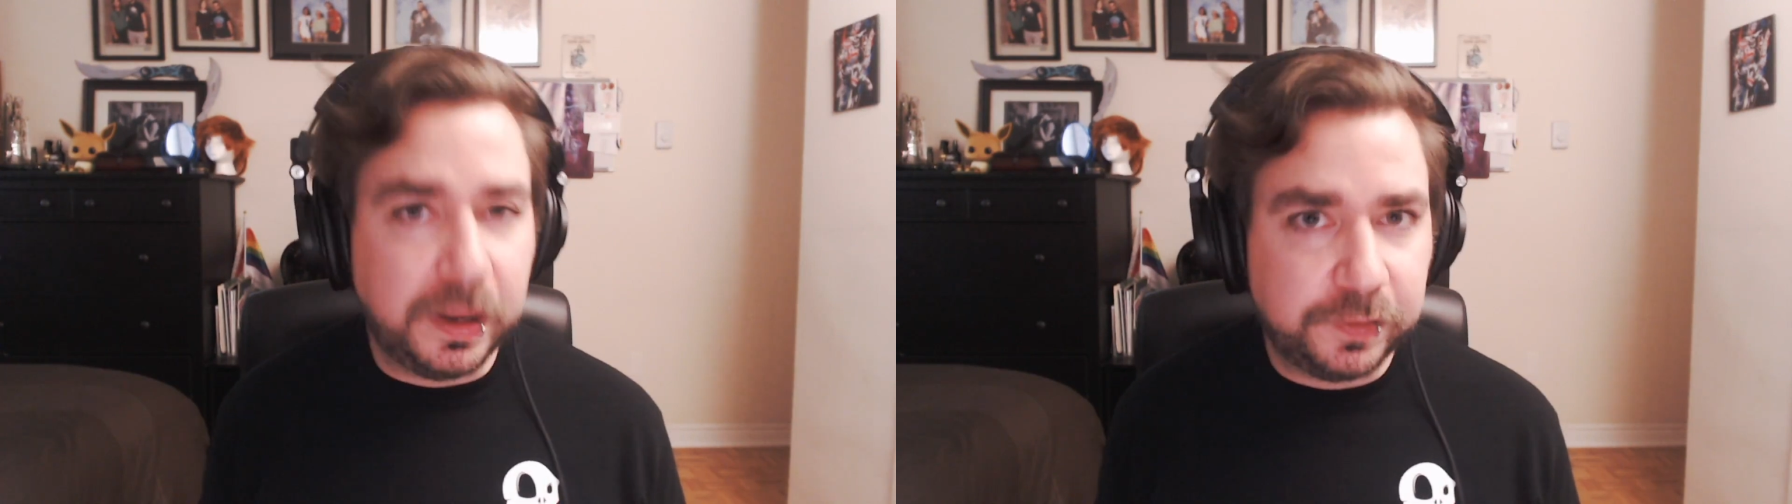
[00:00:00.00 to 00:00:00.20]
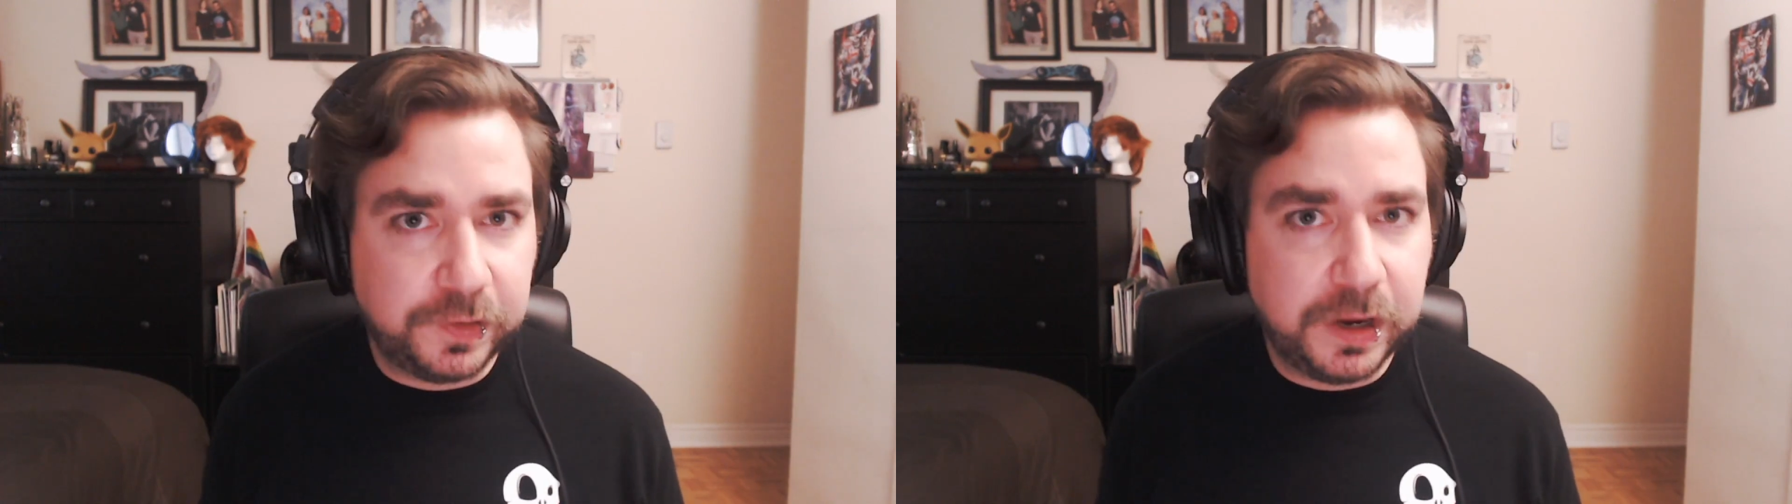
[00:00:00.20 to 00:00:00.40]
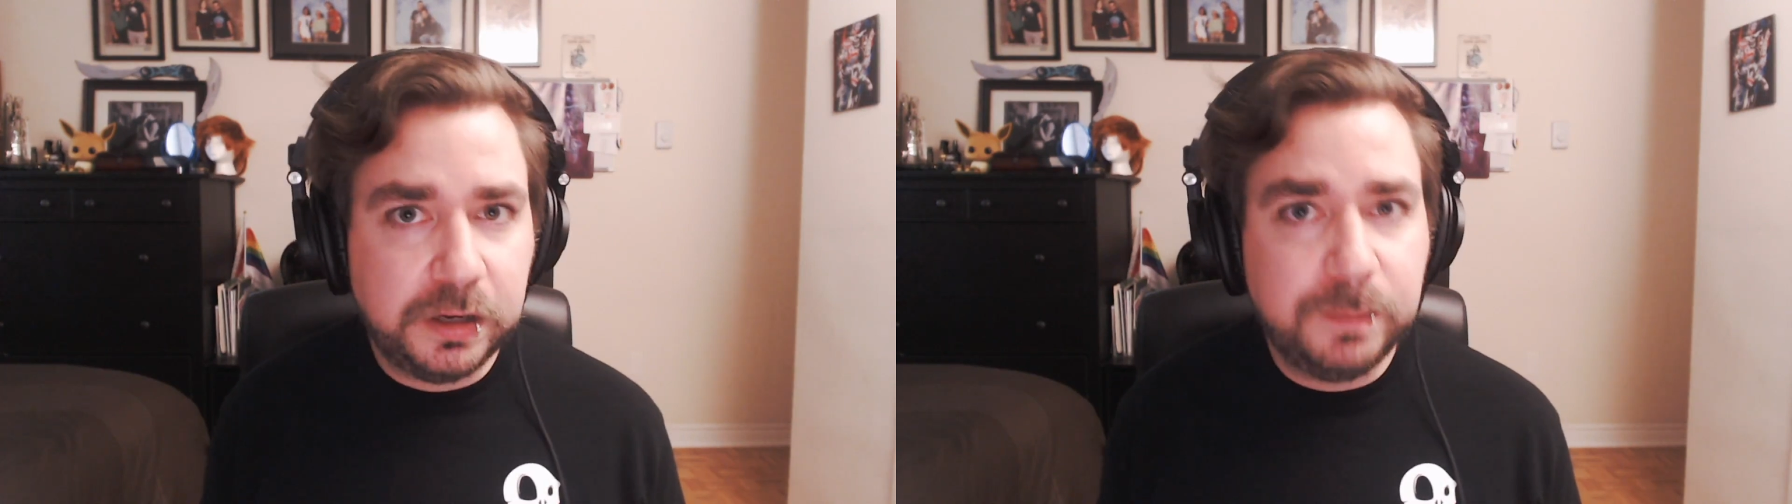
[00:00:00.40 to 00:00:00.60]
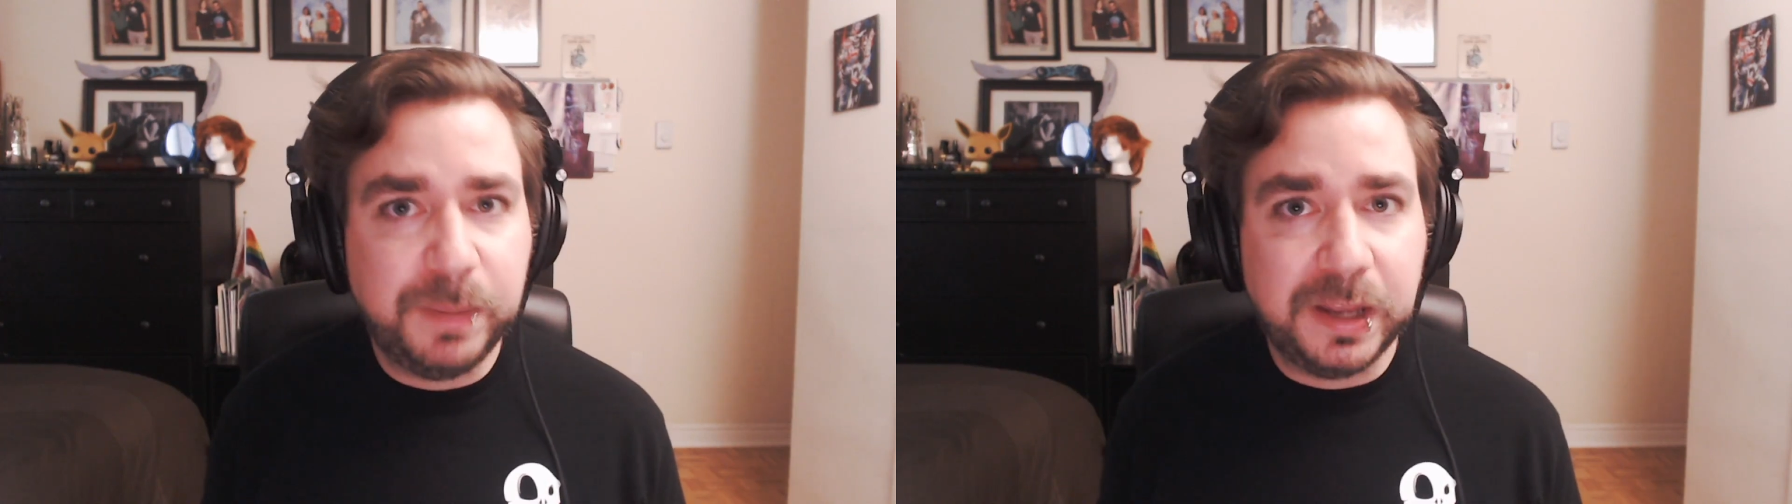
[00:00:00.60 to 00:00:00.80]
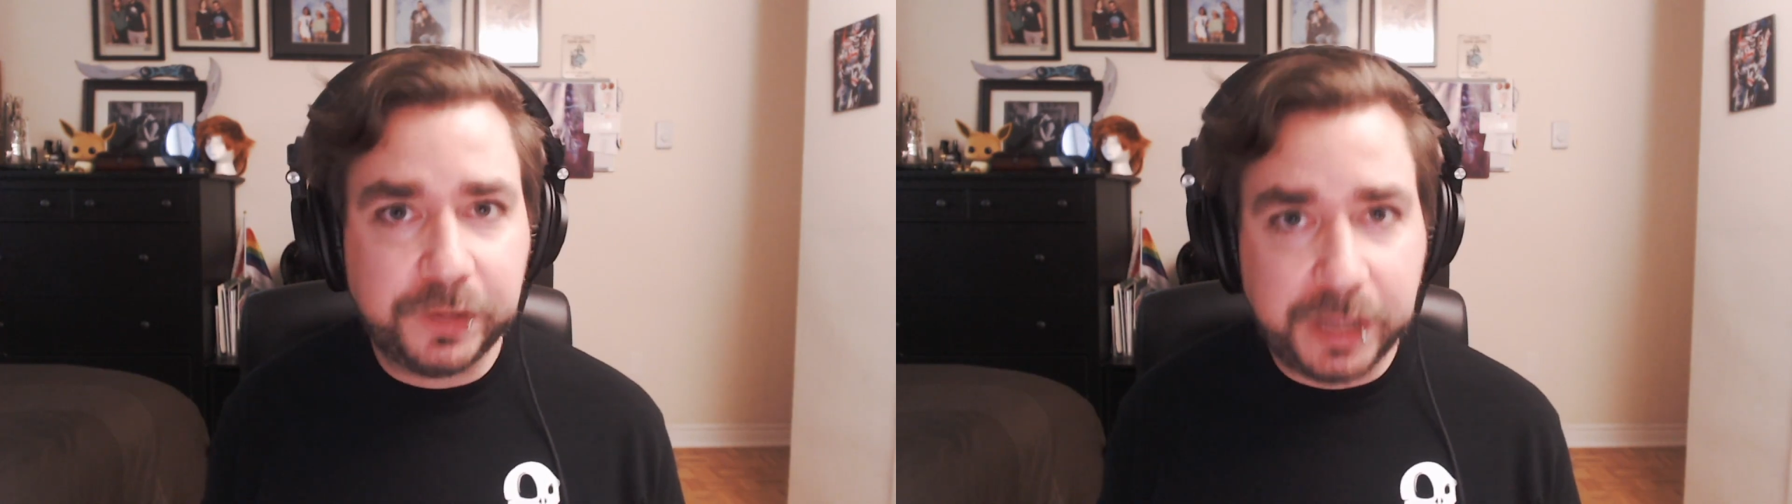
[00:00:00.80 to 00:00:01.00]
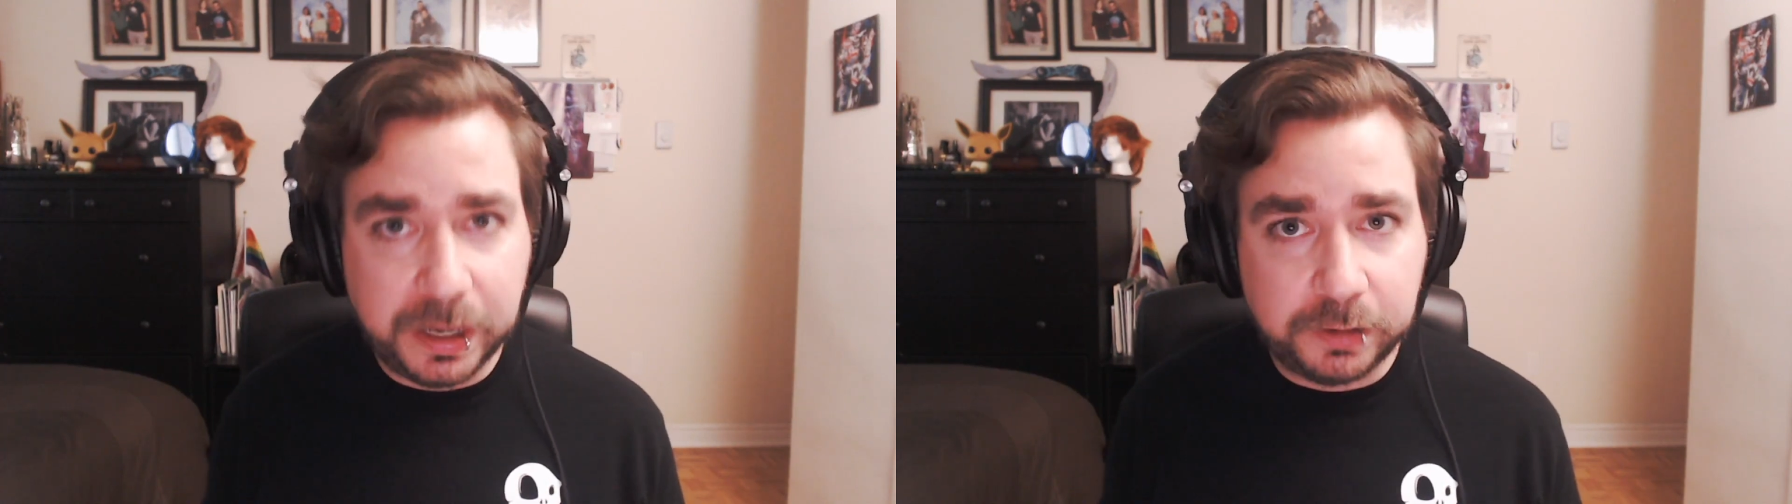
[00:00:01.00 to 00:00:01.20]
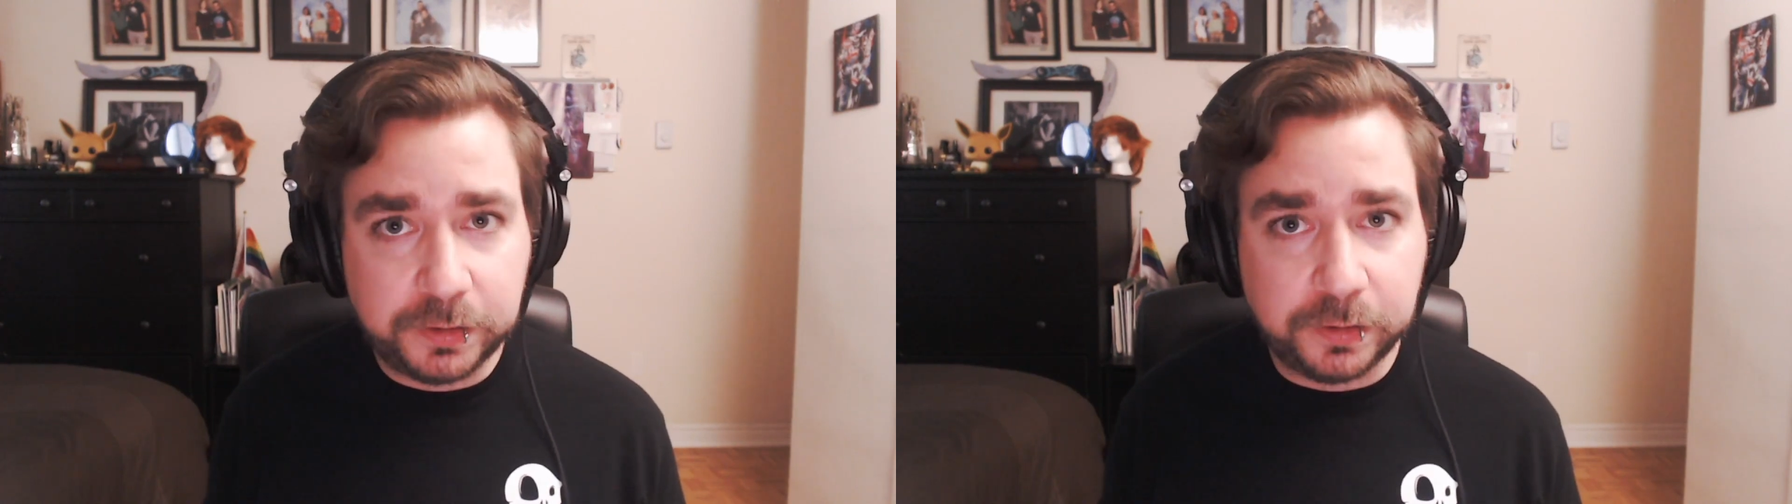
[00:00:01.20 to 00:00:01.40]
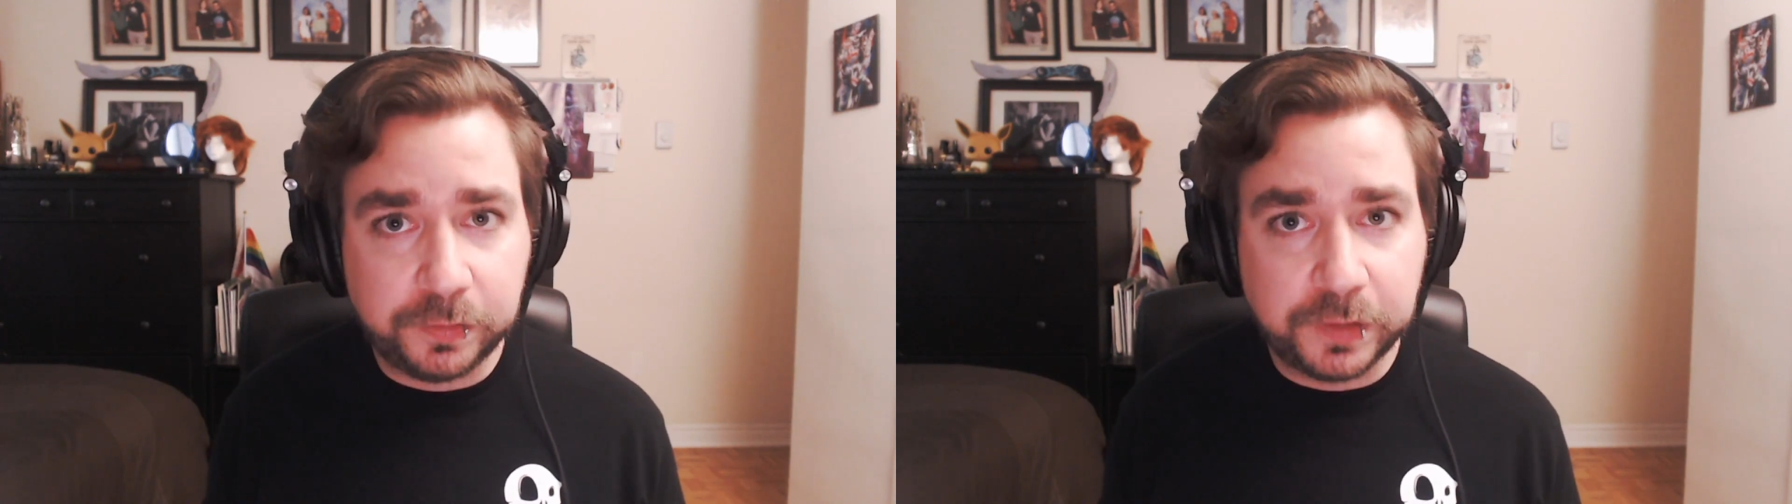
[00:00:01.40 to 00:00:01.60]
dexterity-based
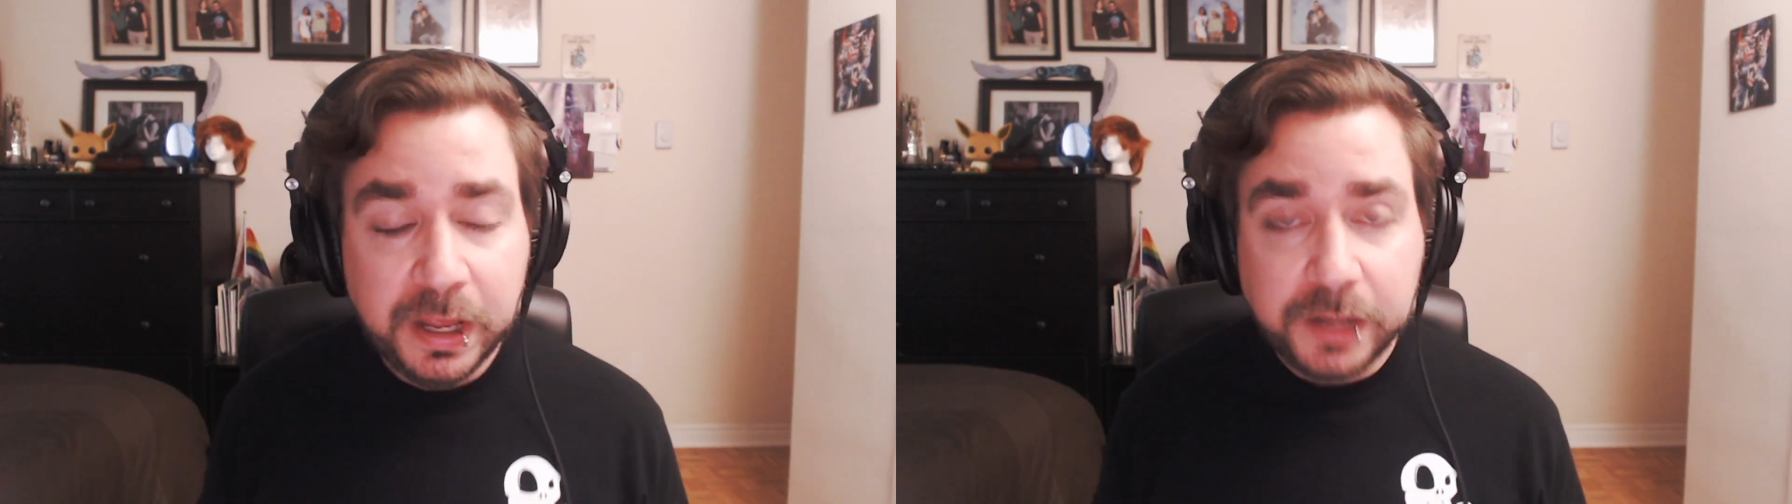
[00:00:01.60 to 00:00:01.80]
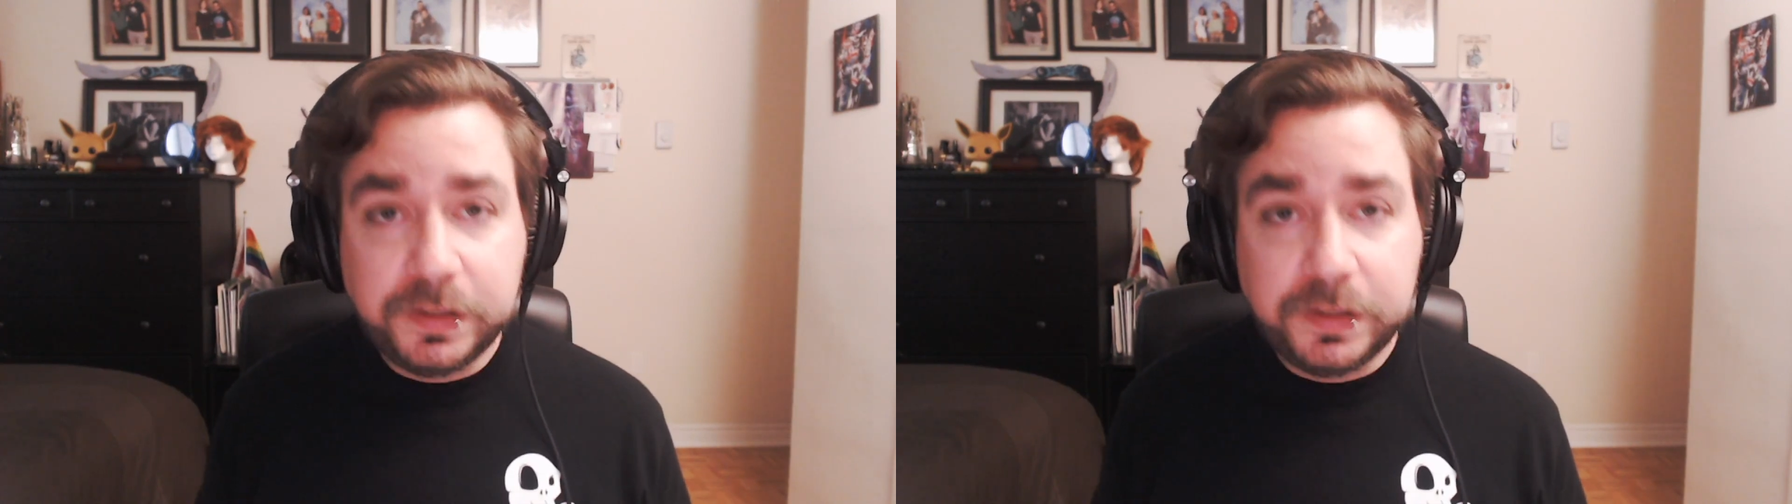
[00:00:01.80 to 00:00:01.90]
characters.